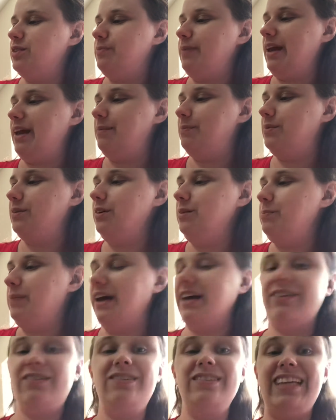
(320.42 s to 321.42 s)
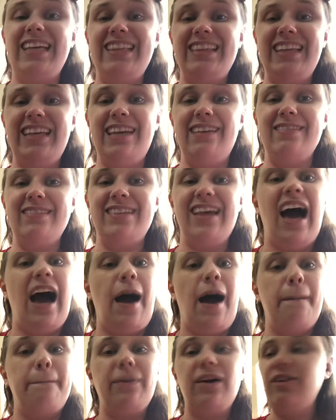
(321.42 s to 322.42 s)
with paper, petals, and leaves.
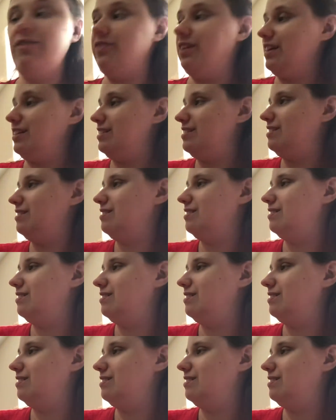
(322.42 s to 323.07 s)
Perfect.